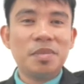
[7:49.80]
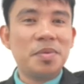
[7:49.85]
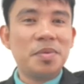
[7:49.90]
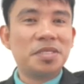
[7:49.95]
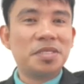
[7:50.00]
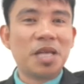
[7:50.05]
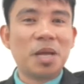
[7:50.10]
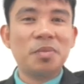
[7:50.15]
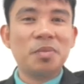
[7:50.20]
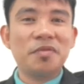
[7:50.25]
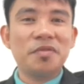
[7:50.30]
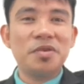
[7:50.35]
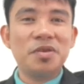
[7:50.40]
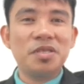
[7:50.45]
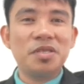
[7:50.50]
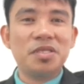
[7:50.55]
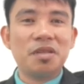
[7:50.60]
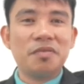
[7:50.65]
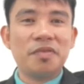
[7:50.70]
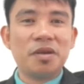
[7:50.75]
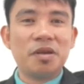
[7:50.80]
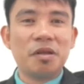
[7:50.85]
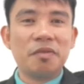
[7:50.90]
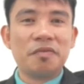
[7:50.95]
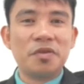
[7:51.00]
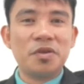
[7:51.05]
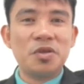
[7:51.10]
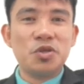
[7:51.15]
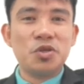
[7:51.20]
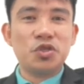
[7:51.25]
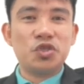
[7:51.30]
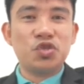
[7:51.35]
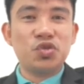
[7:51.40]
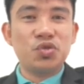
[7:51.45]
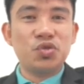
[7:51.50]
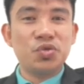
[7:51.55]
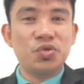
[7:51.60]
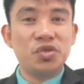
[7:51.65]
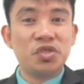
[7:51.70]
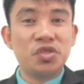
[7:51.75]
some of you it's difficult for you
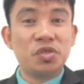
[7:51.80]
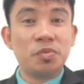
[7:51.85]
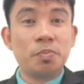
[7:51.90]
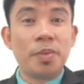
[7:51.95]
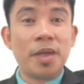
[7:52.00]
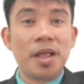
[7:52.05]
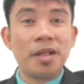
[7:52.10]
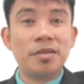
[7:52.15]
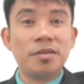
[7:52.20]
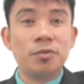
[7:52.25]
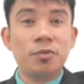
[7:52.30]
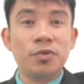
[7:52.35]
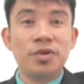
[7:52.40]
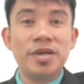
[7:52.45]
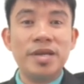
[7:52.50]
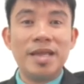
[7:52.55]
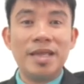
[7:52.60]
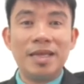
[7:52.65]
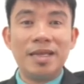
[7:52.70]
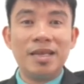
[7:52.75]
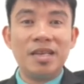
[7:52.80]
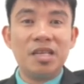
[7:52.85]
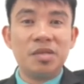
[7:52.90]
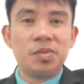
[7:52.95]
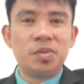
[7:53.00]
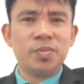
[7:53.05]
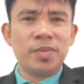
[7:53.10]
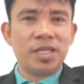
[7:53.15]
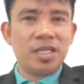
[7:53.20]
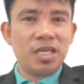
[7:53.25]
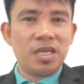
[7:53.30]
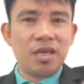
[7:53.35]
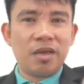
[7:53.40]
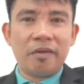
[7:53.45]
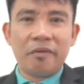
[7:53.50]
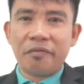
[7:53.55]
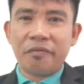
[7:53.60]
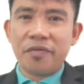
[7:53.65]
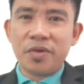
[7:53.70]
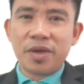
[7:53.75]
to spell the word ellipse. But
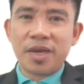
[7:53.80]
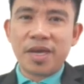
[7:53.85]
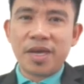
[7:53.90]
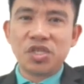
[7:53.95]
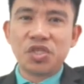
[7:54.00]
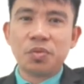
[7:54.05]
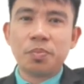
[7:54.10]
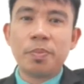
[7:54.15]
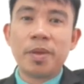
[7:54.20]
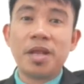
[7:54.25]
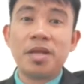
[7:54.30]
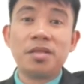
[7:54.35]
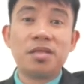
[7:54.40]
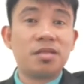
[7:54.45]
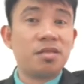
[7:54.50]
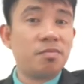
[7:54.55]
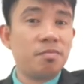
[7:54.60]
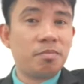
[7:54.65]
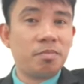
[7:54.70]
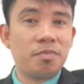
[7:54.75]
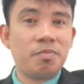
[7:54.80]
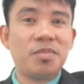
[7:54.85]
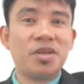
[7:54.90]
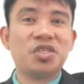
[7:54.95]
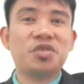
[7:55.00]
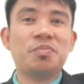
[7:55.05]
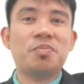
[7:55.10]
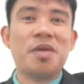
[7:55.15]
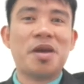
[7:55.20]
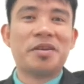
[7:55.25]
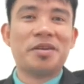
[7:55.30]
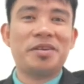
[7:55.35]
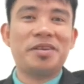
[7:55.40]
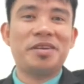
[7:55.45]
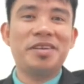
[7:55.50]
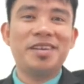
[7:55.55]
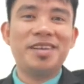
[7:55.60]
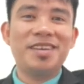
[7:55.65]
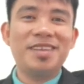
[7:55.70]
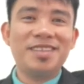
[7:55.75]
if you can spell it, much
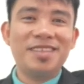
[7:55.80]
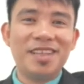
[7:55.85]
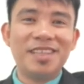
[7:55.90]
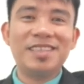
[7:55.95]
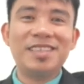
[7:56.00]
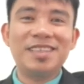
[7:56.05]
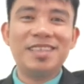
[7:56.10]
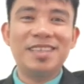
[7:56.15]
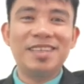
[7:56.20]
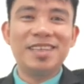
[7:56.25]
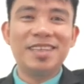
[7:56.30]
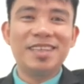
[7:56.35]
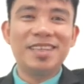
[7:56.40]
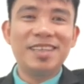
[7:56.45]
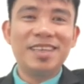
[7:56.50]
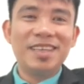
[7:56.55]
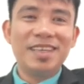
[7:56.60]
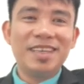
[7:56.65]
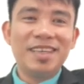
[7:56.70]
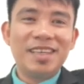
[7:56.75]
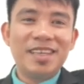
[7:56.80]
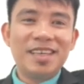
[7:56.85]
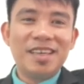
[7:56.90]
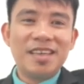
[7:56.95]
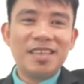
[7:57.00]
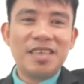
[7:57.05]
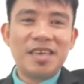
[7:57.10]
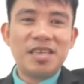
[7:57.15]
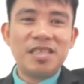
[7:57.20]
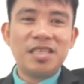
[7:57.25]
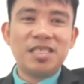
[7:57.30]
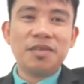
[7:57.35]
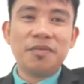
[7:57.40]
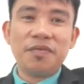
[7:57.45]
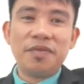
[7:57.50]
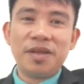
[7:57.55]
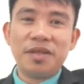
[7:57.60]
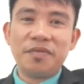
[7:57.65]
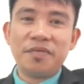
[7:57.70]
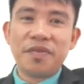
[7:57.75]
better. That's good. Okay, that's a
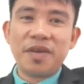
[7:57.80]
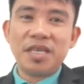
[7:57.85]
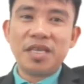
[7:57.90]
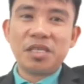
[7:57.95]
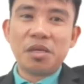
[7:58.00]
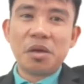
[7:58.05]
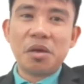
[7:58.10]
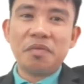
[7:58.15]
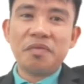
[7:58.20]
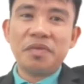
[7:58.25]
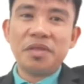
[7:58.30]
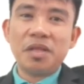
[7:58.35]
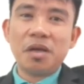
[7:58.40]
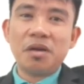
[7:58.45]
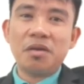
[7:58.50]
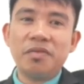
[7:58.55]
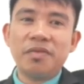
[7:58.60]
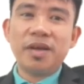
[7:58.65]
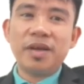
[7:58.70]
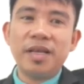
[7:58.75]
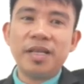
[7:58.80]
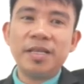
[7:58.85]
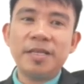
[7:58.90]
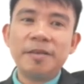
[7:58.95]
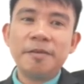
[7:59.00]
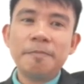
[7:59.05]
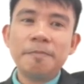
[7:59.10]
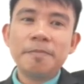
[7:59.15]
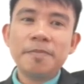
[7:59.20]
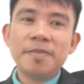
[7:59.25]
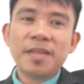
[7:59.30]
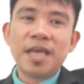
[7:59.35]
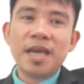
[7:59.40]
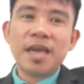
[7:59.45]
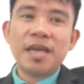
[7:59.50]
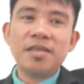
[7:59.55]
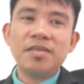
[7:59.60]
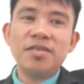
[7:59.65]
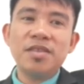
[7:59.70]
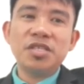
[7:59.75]
flat face of an oval.
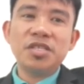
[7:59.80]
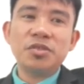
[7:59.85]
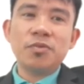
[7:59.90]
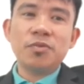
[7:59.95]
And this